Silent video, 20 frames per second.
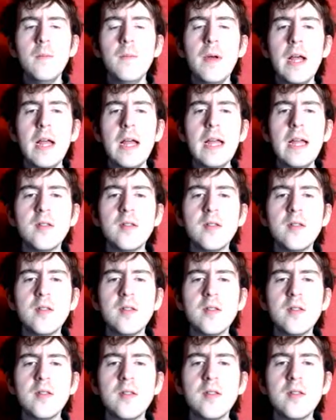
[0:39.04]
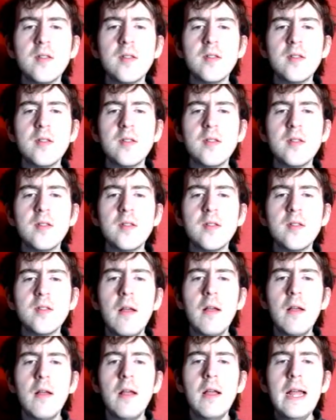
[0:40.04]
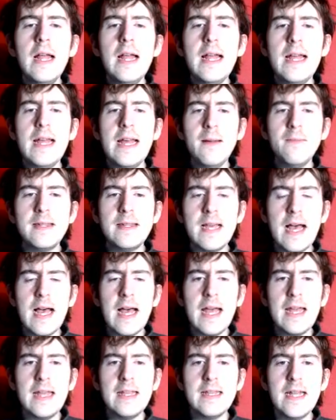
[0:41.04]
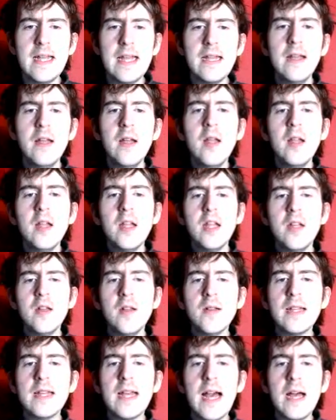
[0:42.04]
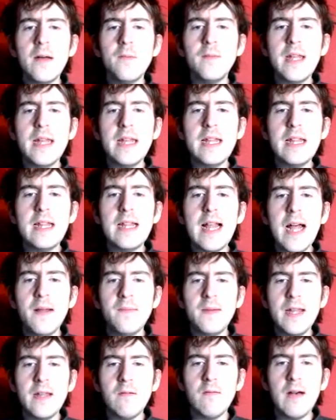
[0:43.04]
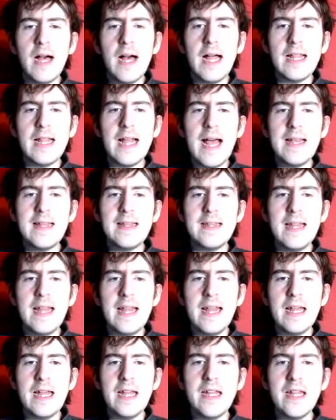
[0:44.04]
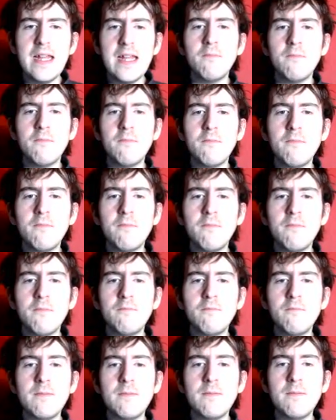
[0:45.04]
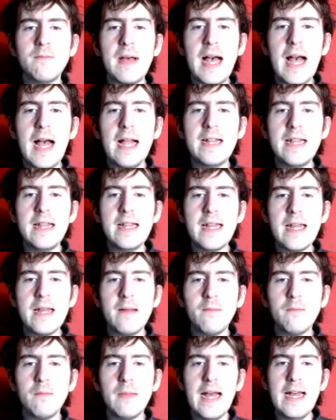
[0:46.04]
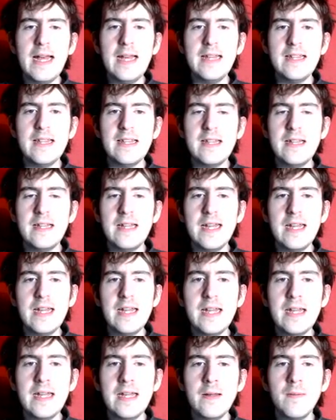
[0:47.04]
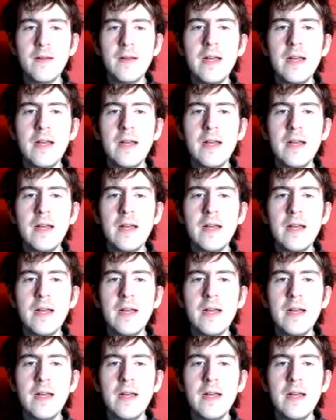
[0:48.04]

But you're so hypnotizing, you got me laughing while I sing, you got me smiling in my sleep.